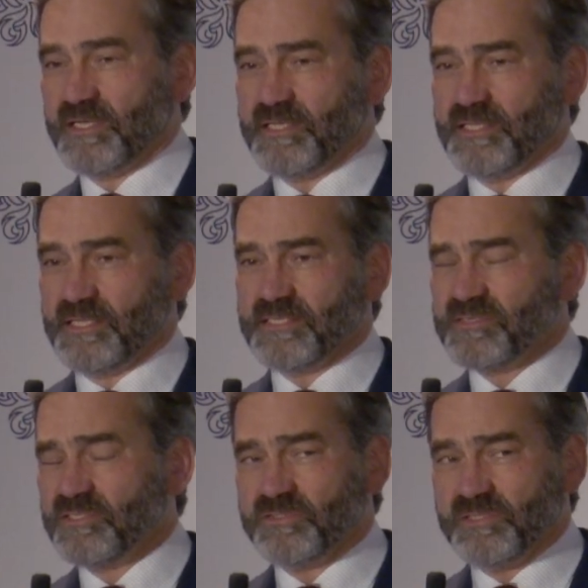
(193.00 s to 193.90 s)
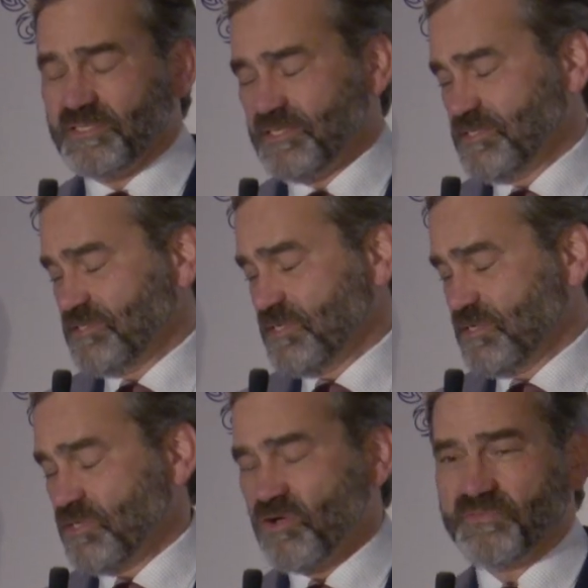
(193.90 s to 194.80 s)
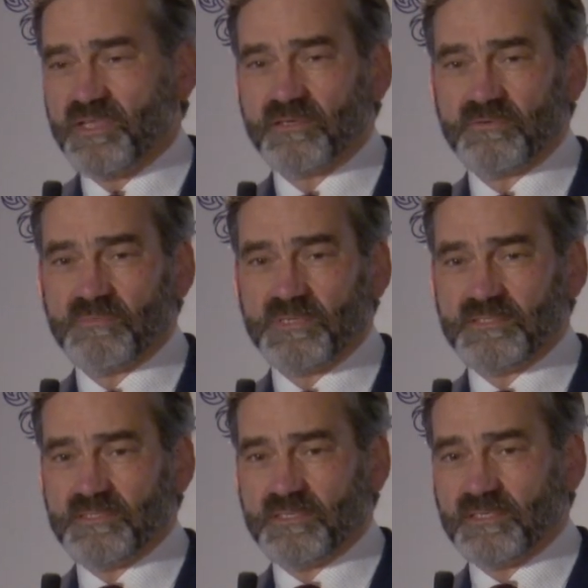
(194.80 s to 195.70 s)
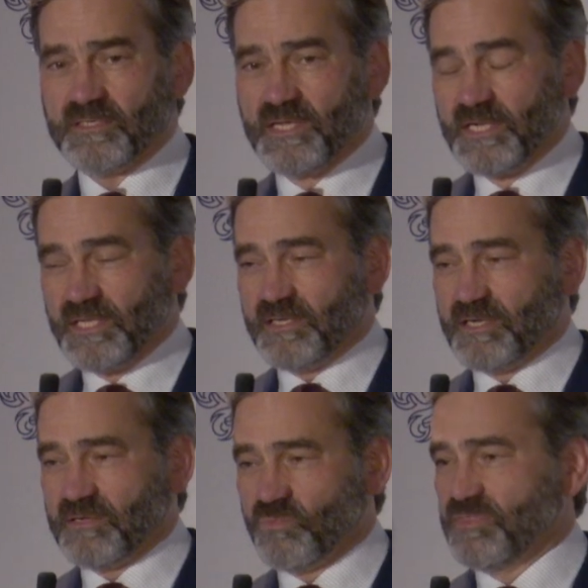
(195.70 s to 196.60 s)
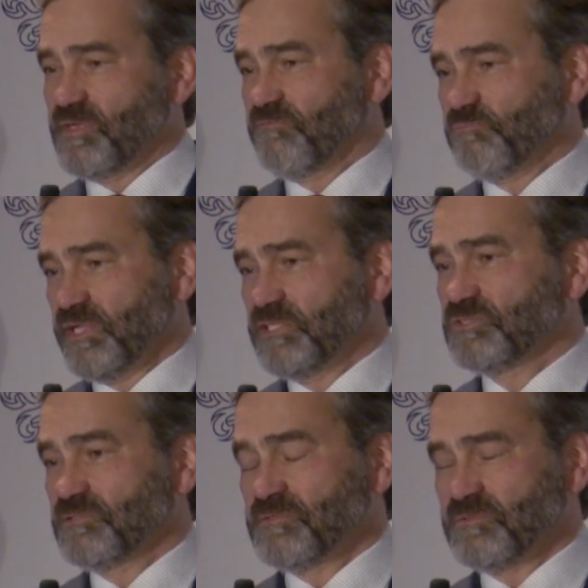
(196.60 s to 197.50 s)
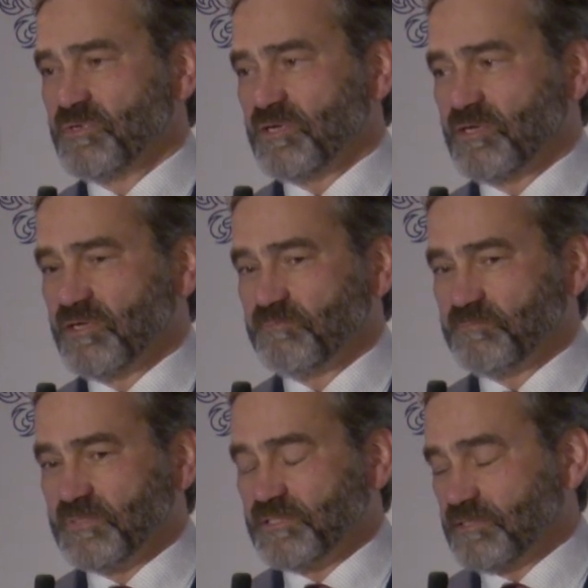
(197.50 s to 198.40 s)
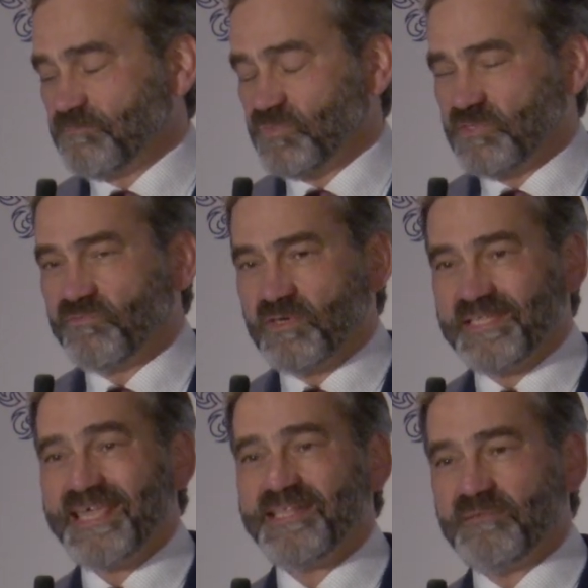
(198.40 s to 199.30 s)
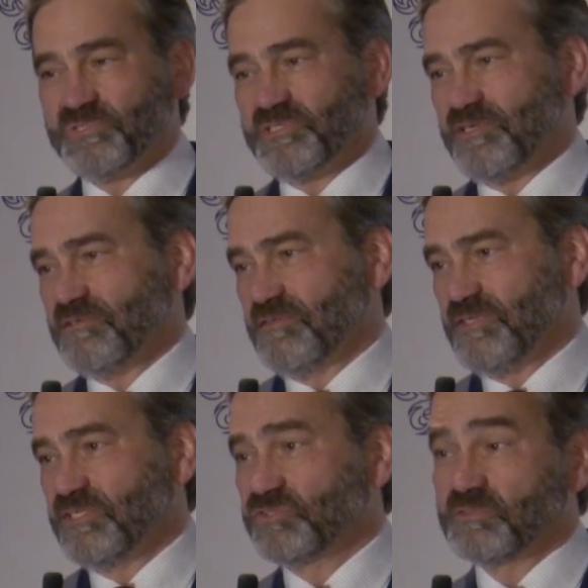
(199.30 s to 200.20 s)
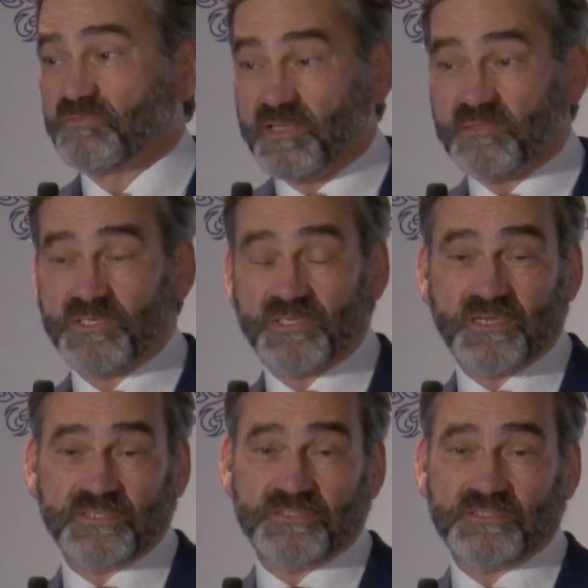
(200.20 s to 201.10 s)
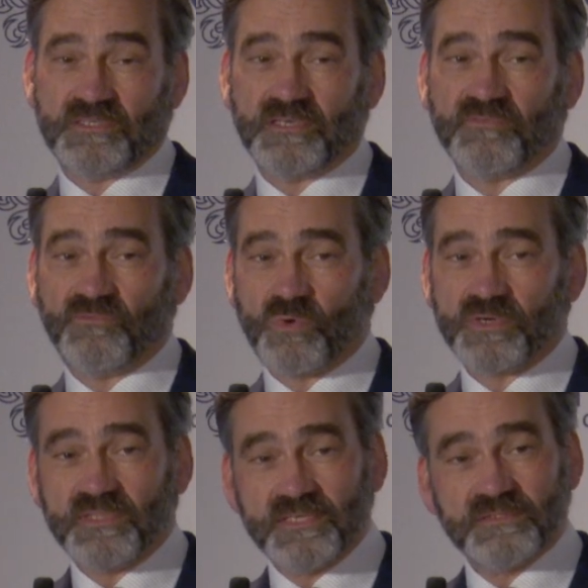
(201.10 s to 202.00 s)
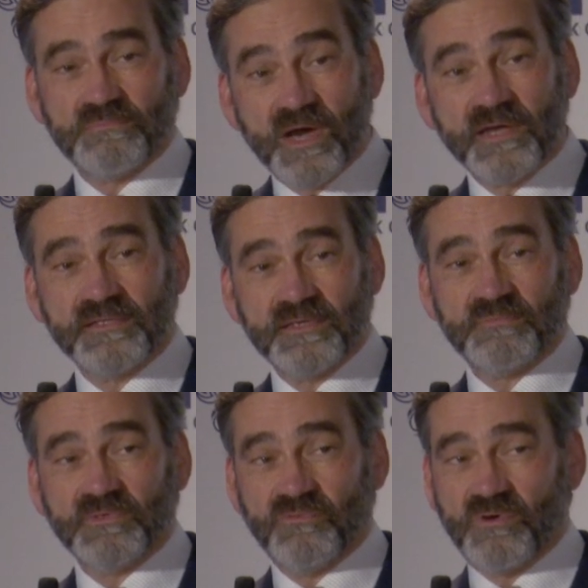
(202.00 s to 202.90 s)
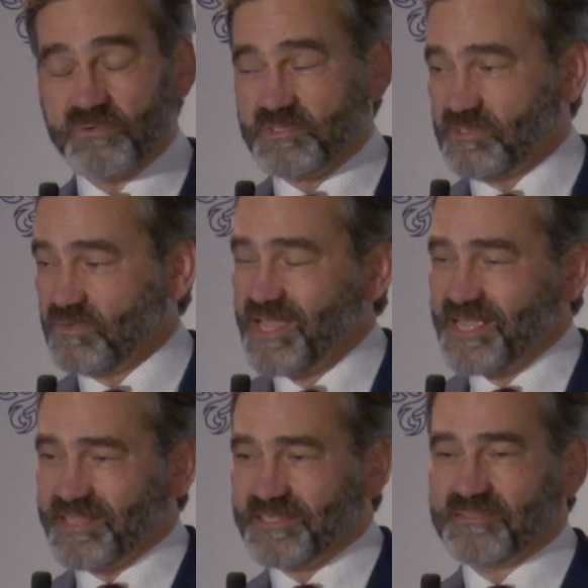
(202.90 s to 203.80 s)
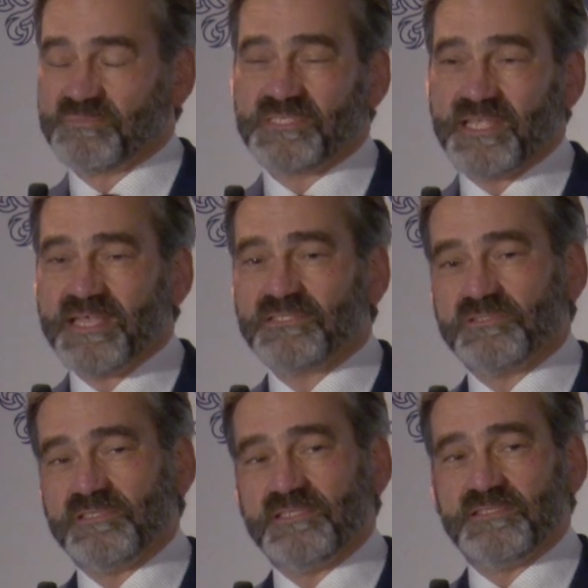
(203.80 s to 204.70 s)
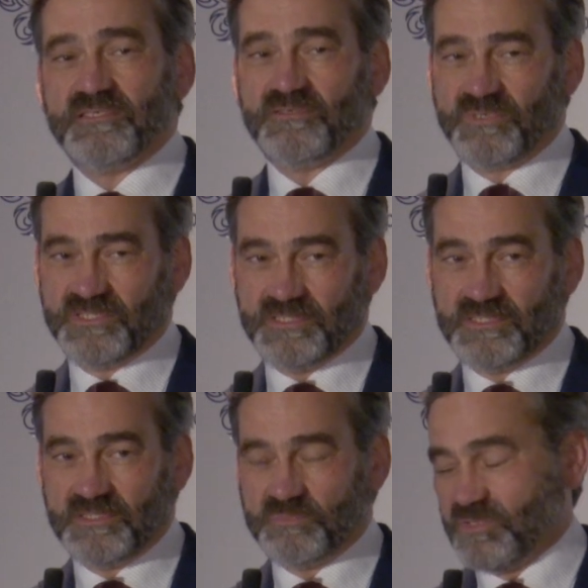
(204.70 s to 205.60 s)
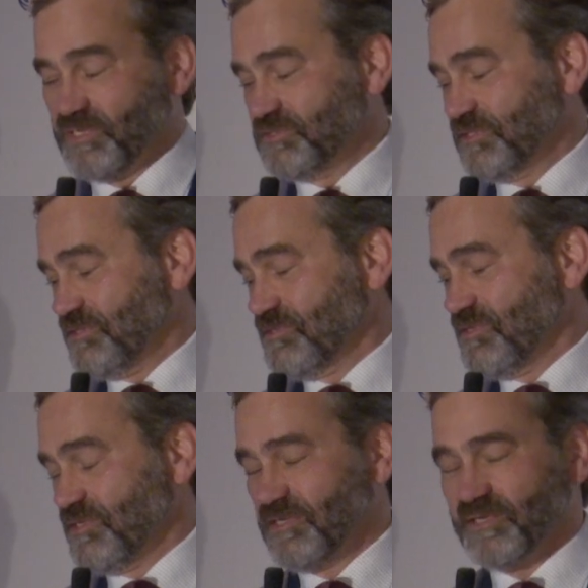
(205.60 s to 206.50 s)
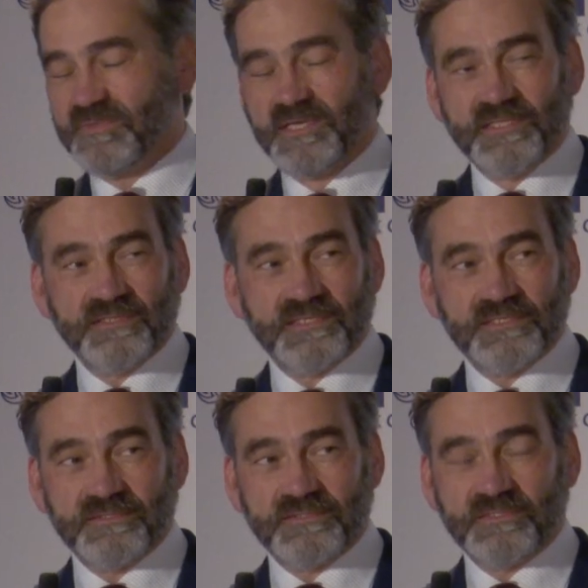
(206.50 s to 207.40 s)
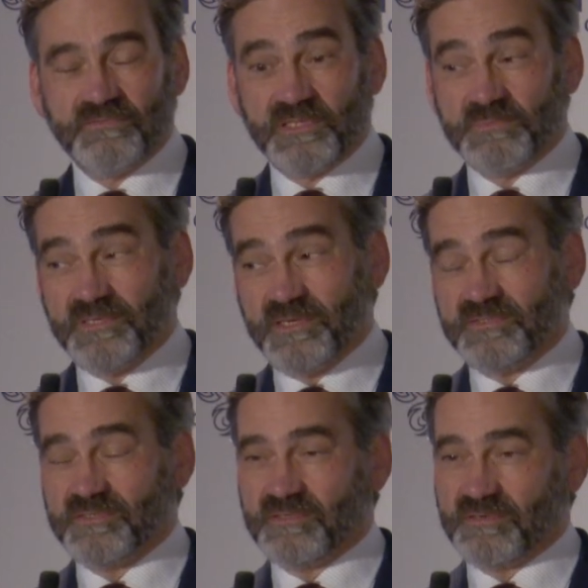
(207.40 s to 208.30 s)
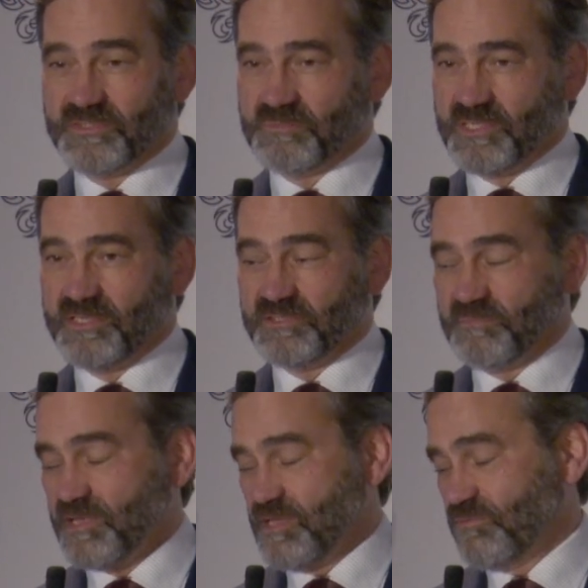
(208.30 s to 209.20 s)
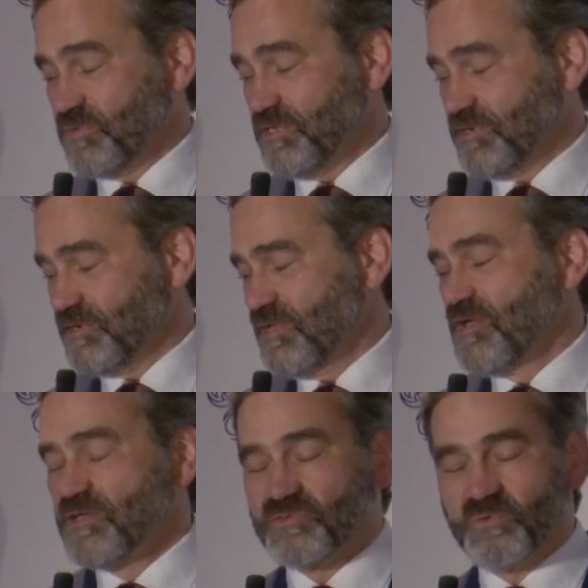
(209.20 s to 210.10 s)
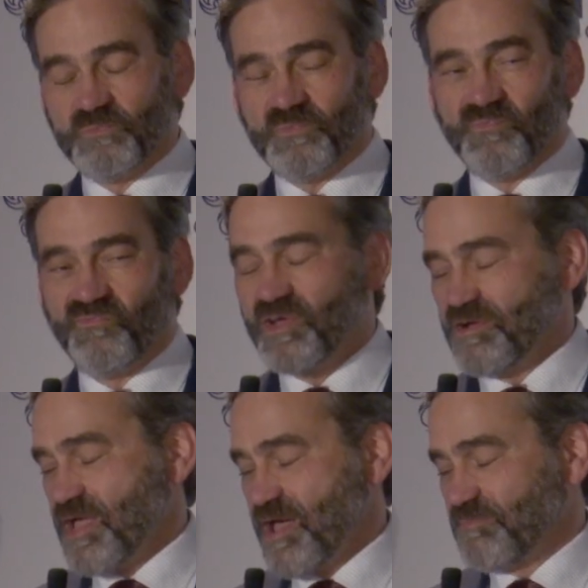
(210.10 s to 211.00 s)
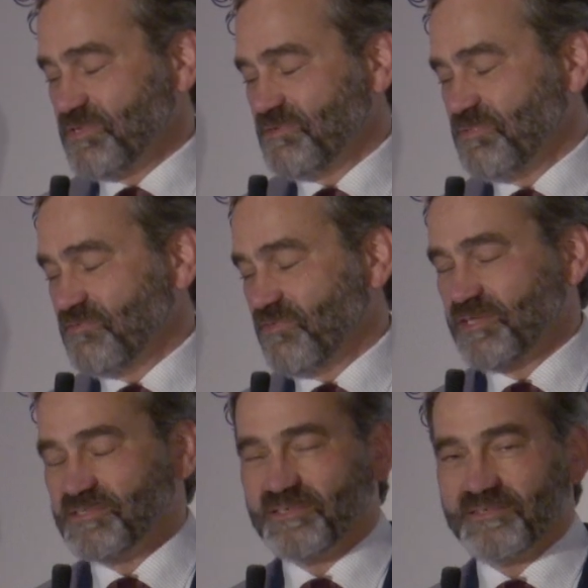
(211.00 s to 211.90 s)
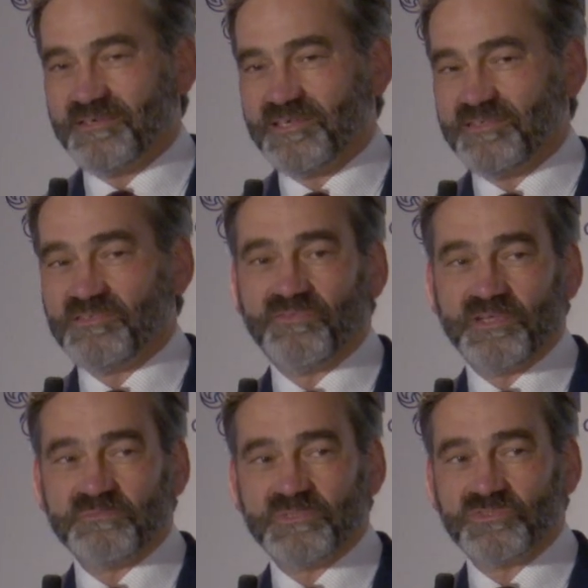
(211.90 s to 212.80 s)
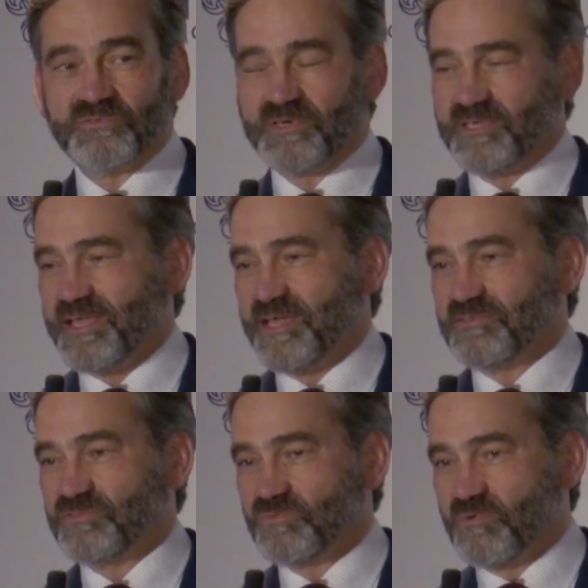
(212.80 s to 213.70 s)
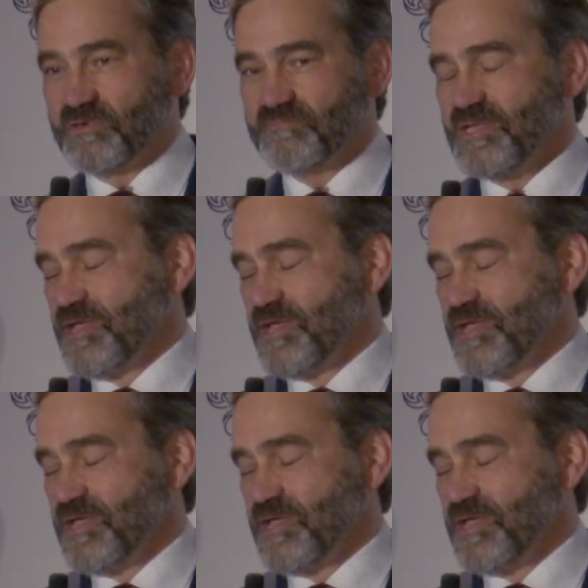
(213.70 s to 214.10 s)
Essentially, it's an offtake agreement where they have pledged to fund 80% of the initial development costs for this mine coming forward. So that substantially de-risks this project. You know, the development costs are substantially paid for here. So very happy to be advancing the development story at Storm.